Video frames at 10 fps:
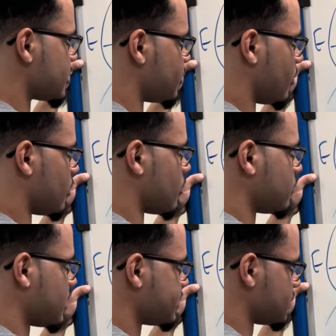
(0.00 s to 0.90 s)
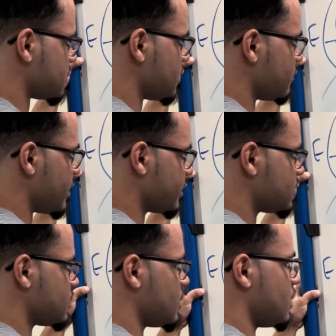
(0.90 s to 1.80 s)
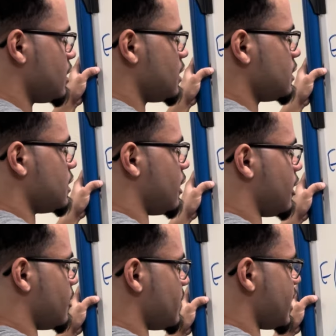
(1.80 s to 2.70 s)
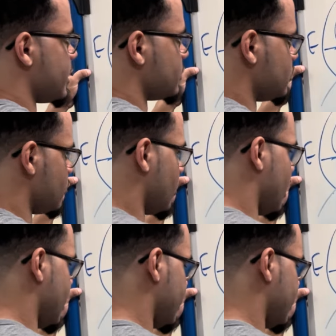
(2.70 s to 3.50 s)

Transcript: bar over SST of x and ui,